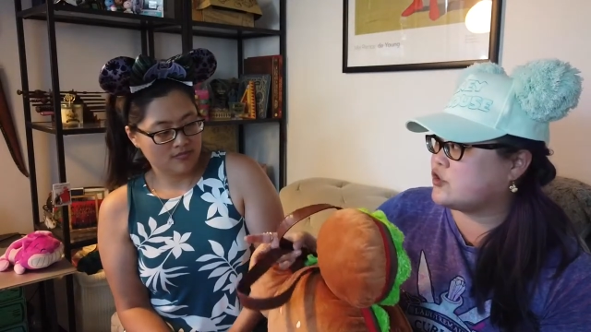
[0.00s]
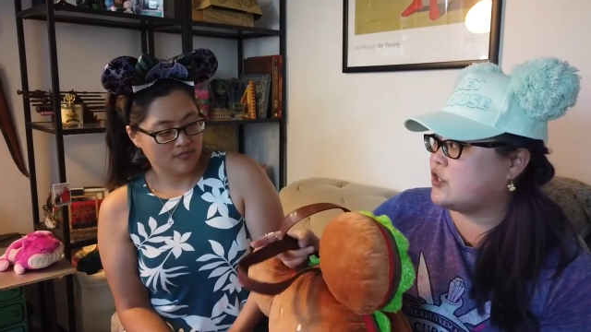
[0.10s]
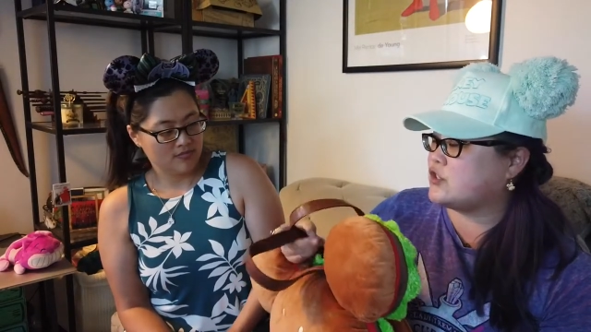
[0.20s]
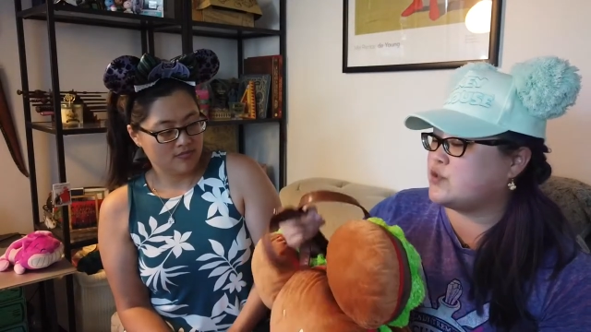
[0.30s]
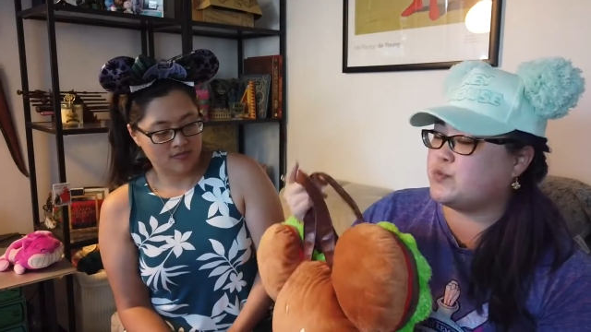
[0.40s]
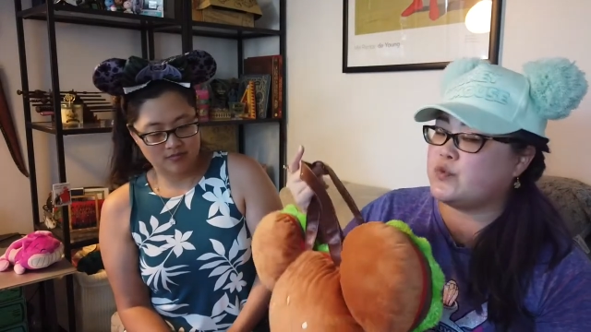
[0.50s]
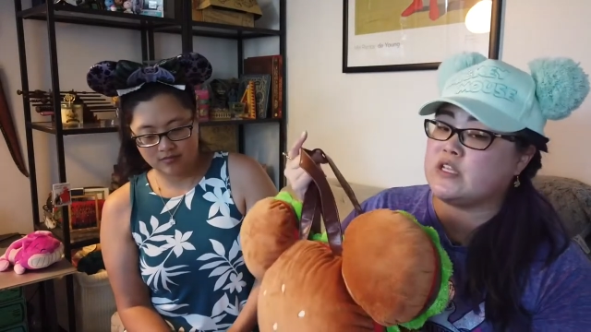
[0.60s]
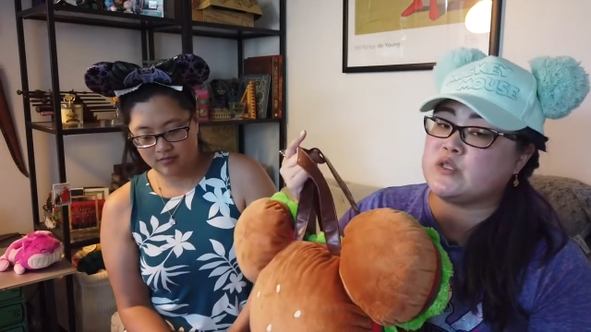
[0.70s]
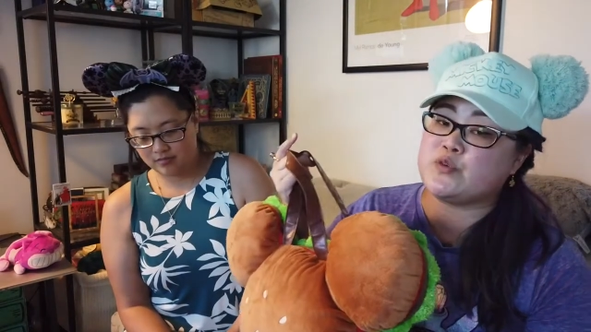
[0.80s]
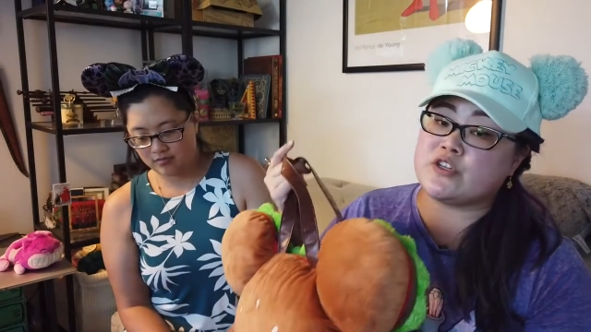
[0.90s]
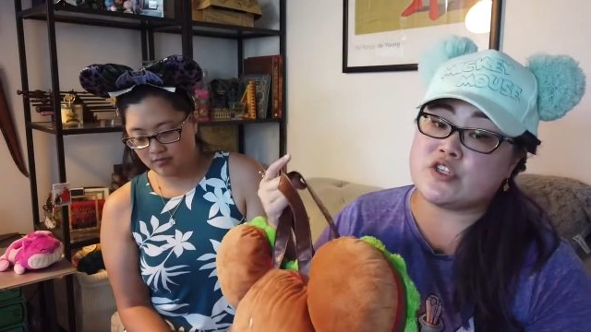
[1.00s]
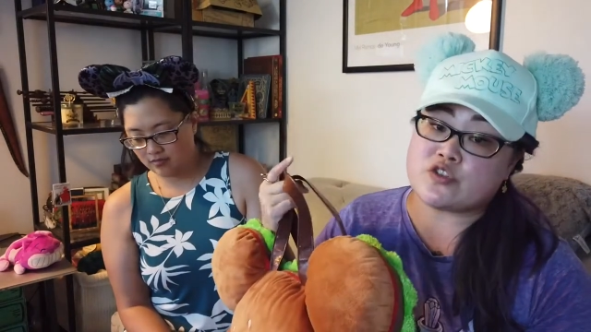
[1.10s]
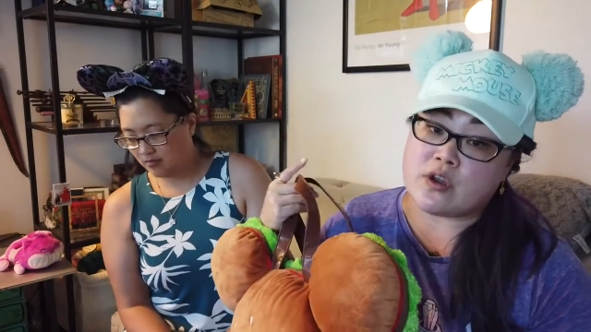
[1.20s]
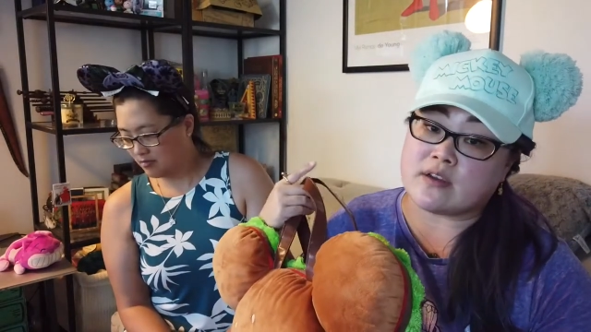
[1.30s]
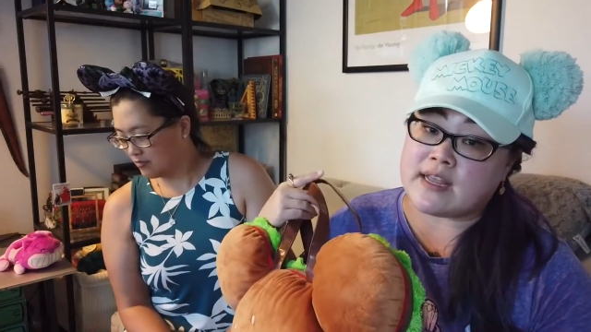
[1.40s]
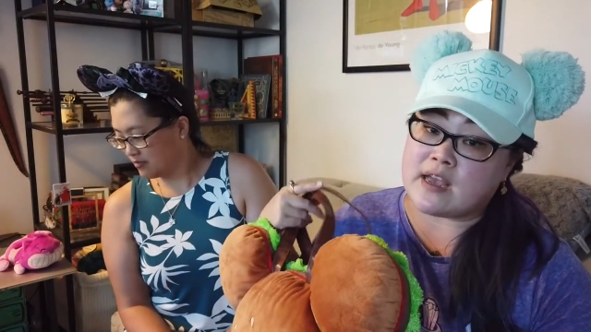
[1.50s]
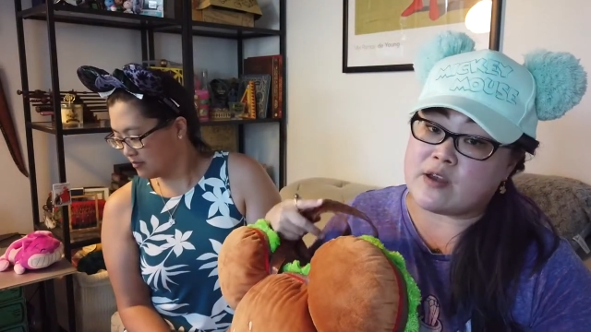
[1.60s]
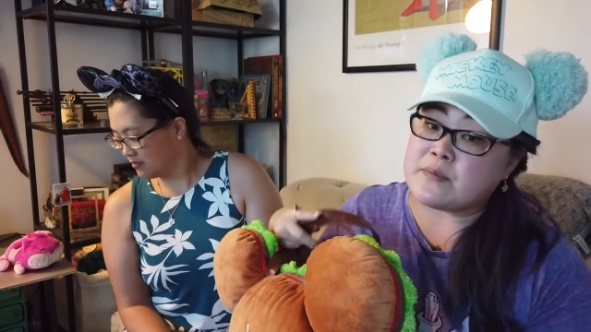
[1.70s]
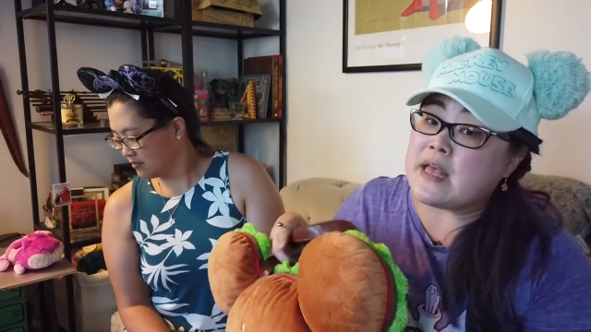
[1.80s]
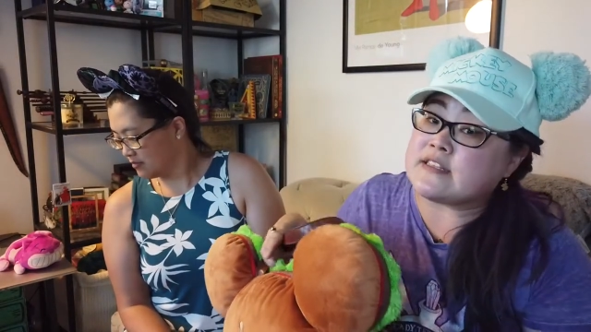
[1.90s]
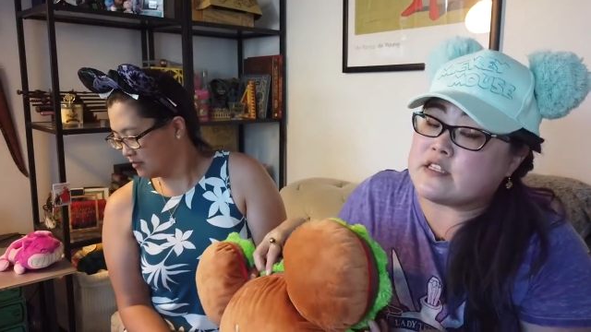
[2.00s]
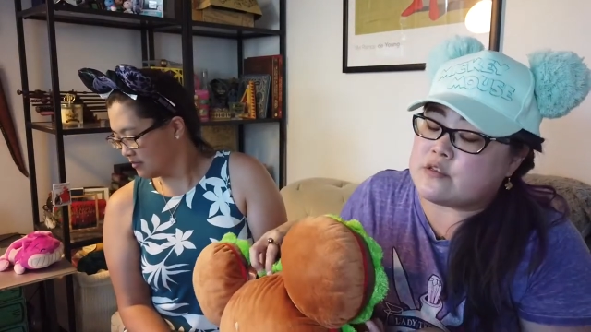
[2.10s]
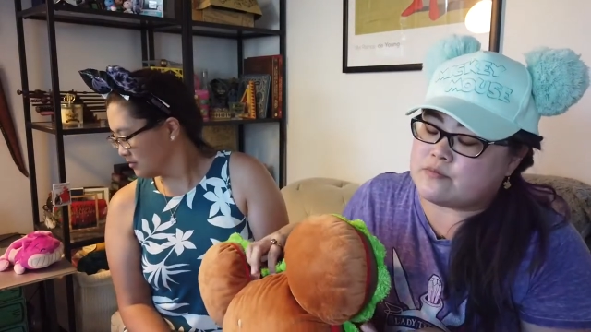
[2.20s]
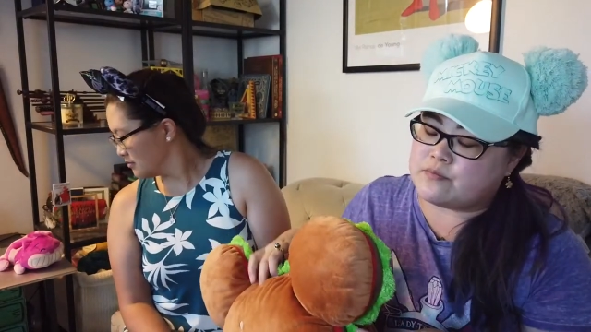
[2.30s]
Speaker 1: It's it's pretty strong now. I mean, as it